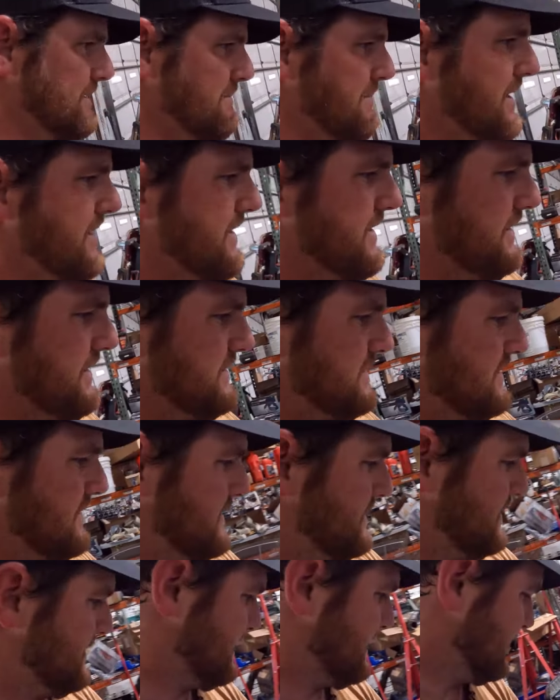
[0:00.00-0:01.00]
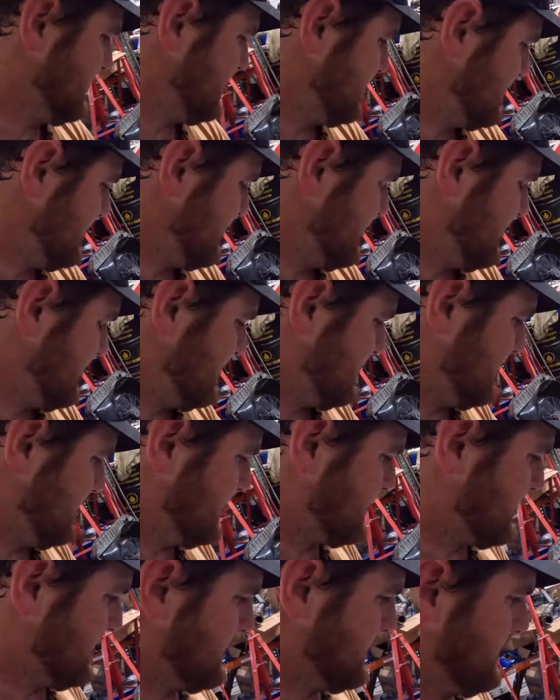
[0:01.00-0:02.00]
the bearings,
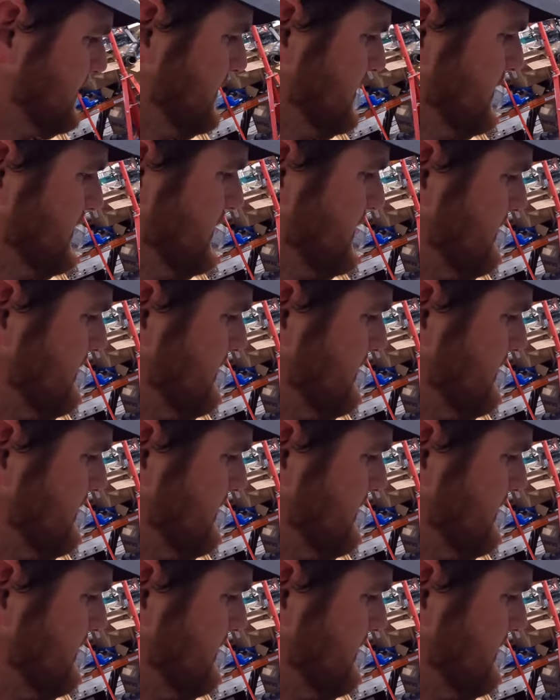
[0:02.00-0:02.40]
this is the